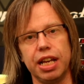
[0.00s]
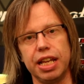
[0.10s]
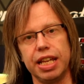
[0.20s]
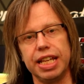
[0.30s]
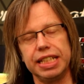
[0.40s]

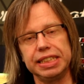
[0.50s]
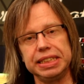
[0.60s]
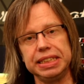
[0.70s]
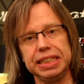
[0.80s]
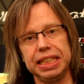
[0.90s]

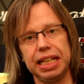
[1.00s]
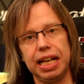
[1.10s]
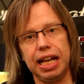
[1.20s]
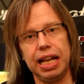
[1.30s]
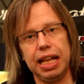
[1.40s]
And
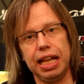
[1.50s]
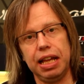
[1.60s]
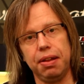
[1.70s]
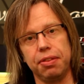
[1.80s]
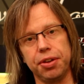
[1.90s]

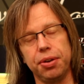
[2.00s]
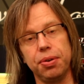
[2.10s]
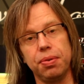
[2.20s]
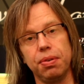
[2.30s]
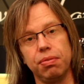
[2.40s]

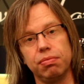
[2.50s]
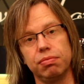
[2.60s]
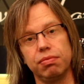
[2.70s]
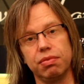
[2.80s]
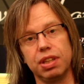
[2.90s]
although
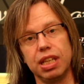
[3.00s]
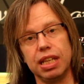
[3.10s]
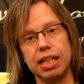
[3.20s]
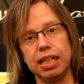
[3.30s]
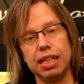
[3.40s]

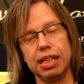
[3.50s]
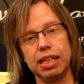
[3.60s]
the